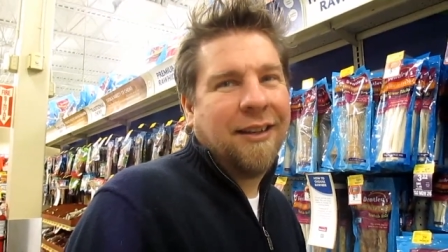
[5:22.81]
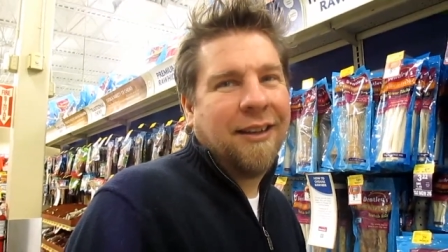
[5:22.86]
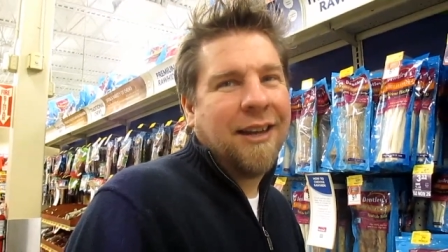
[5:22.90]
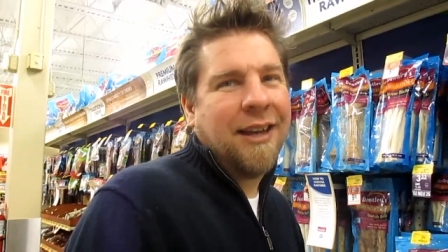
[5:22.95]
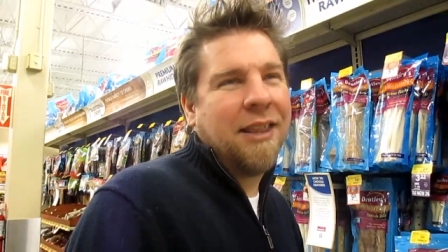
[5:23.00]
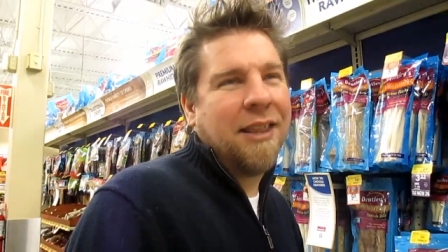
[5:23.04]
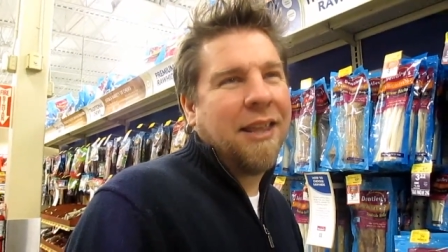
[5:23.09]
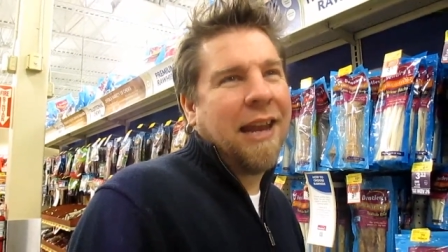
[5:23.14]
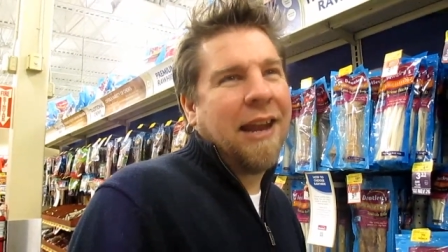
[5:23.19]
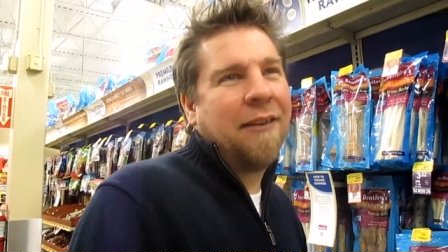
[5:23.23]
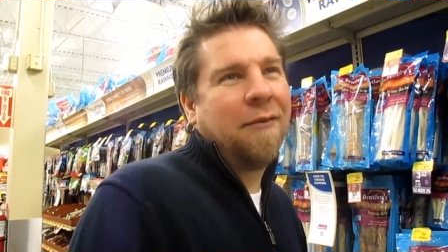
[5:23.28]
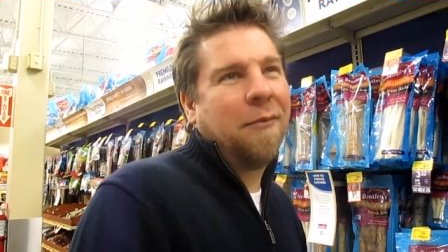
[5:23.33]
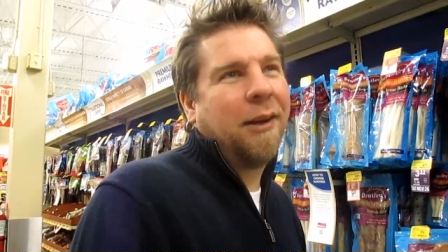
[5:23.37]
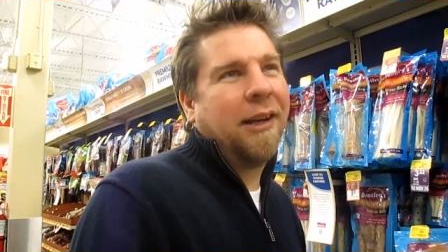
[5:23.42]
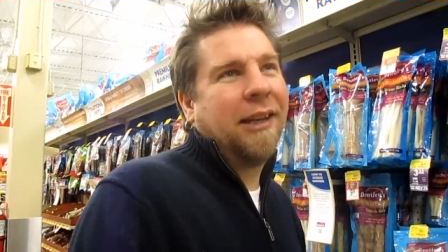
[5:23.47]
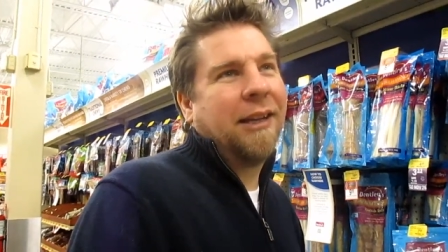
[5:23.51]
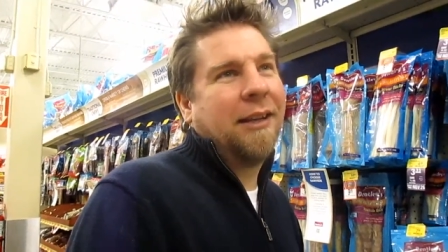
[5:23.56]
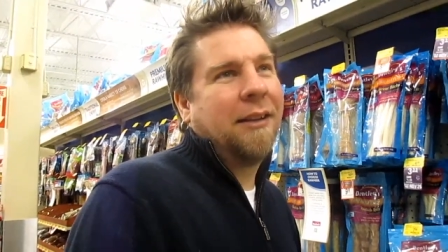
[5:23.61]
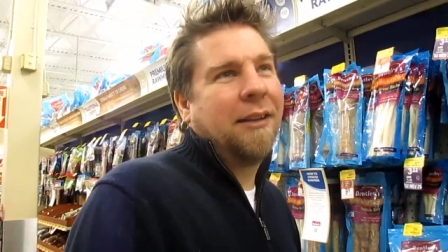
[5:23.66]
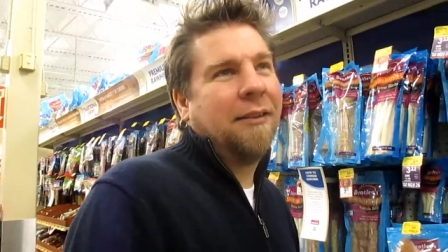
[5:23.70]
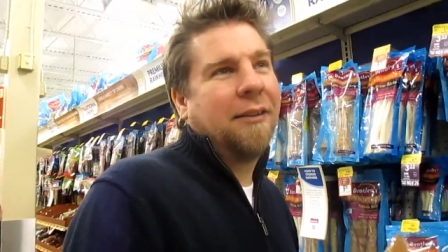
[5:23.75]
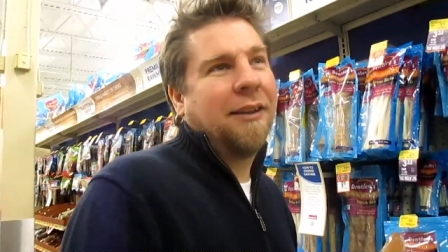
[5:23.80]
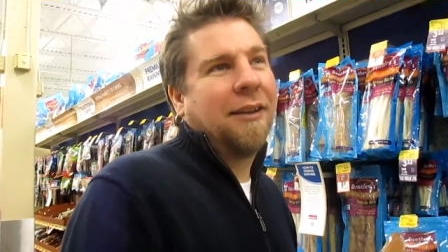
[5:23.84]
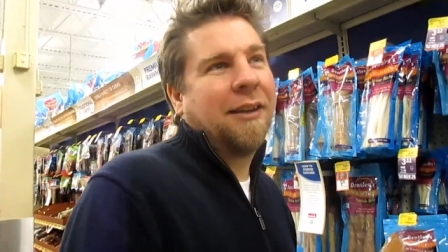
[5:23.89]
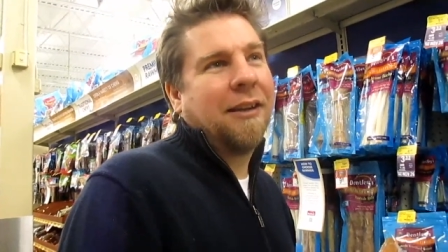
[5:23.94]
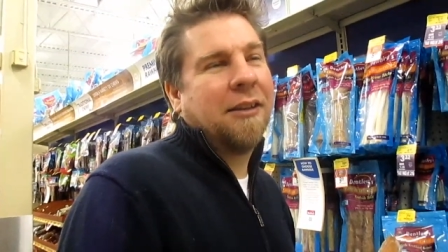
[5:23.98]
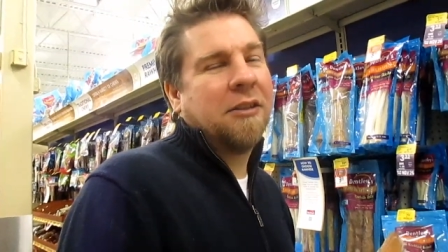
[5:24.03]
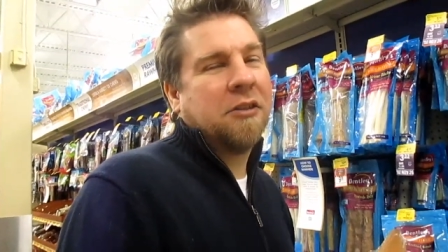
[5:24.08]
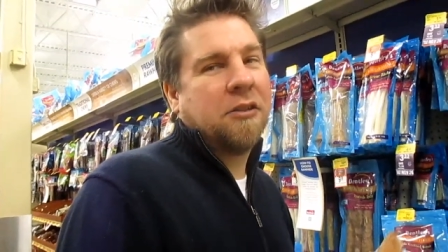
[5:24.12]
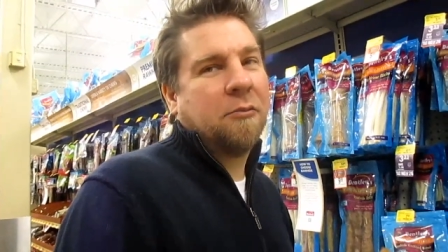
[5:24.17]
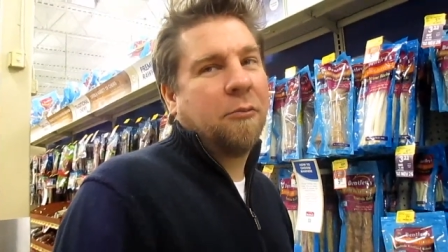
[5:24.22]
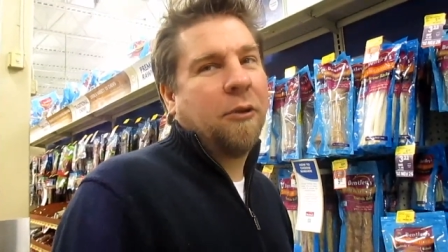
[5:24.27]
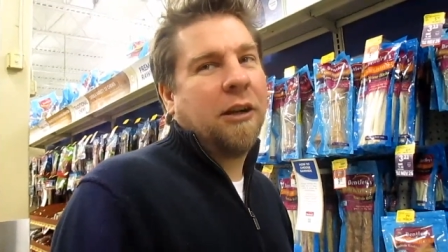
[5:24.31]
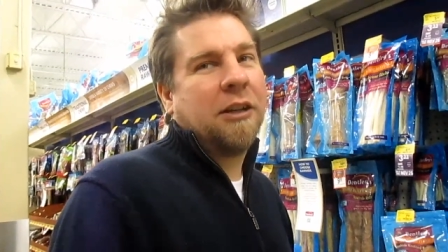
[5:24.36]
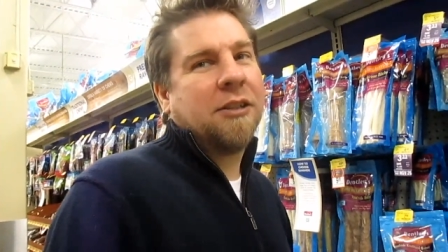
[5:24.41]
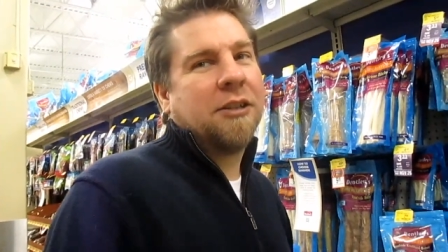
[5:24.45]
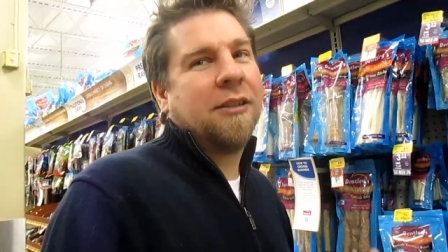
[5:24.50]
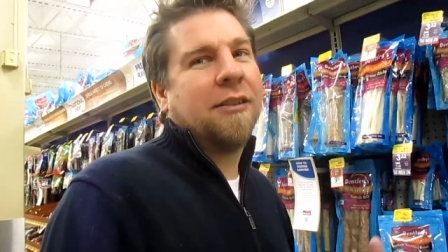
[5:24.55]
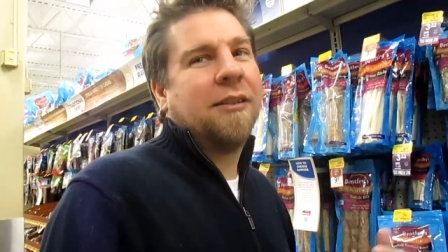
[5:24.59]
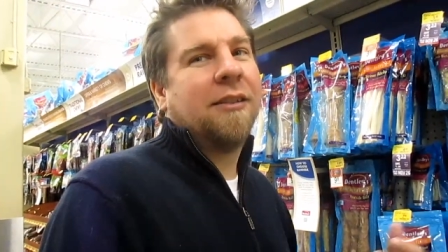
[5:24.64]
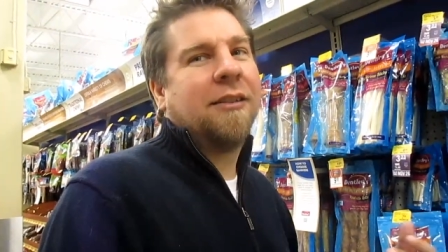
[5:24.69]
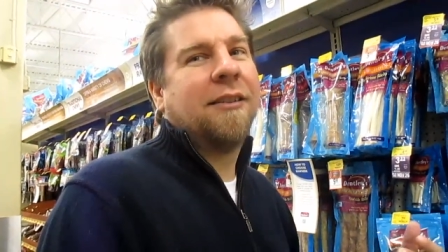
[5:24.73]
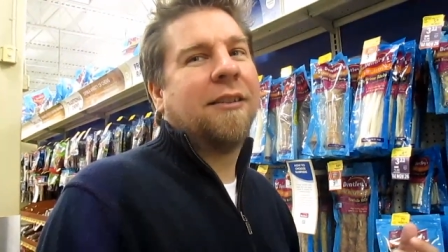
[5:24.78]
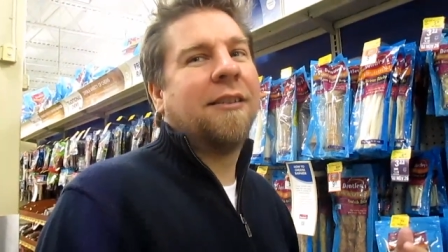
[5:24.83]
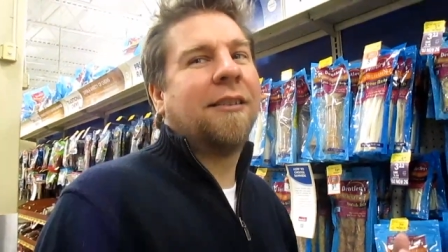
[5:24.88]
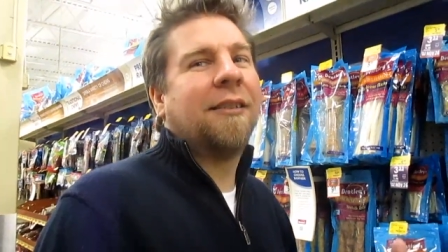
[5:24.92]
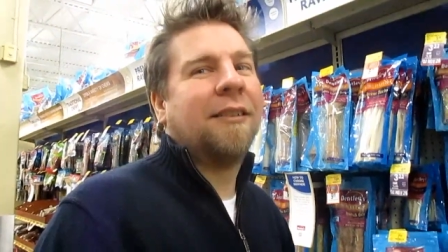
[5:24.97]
and then everybody, because they're watching